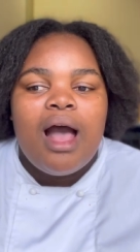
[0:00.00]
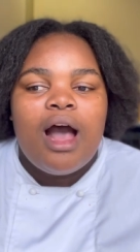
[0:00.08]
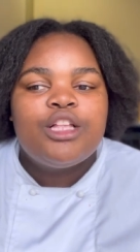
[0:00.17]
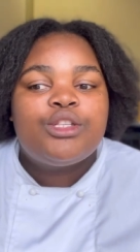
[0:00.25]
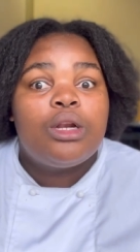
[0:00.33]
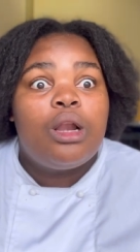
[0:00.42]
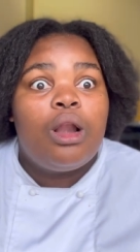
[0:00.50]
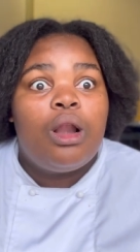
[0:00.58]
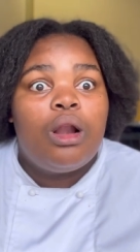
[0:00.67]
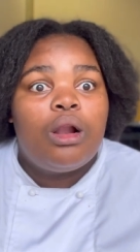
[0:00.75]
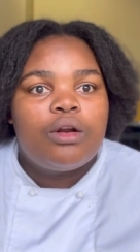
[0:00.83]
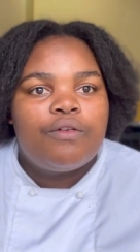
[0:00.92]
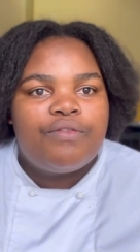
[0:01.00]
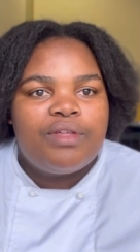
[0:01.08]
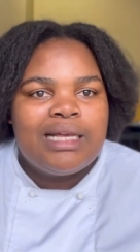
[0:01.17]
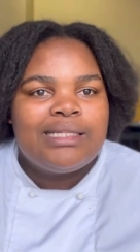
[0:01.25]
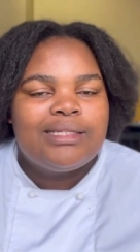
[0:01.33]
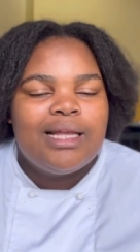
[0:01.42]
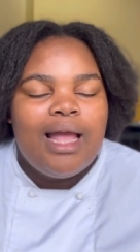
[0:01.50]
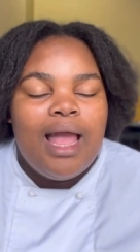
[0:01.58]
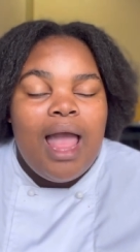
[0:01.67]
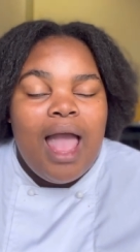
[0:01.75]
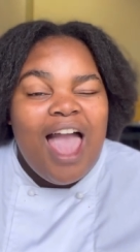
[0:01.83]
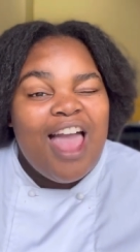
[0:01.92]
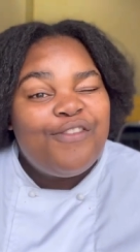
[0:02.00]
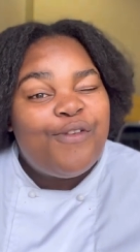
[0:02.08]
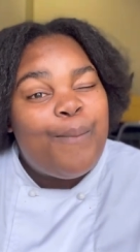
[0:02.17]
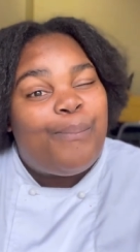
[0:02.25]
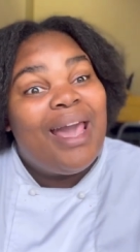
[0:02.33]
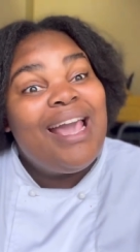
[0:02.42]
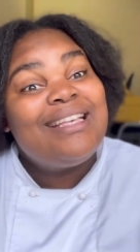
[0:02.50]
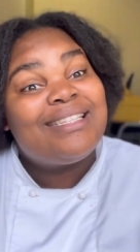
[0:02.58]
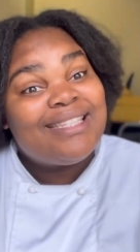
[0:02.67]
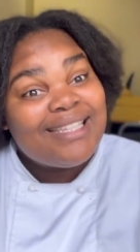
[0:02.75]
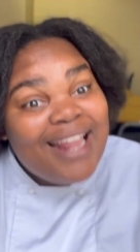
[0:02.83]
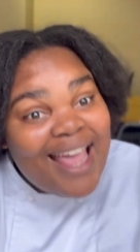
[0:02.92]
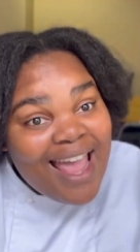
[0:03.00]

that's a lot of things and for pastry